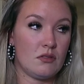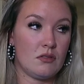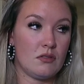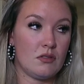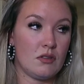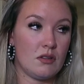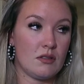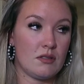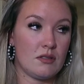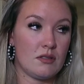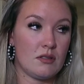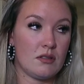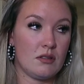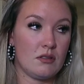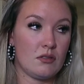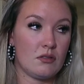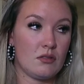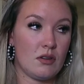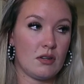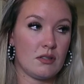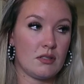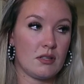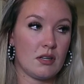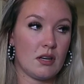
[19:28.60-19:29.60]
just the
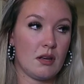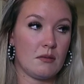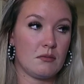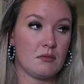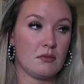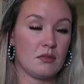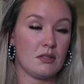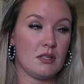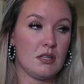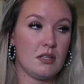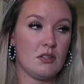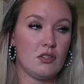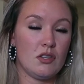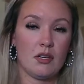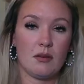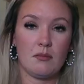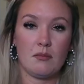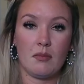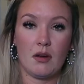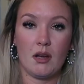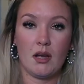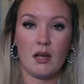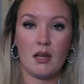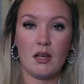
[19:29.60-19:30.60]
stress that comes with teaching,
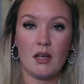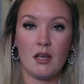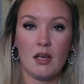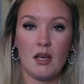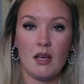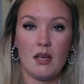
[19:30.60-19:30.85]
but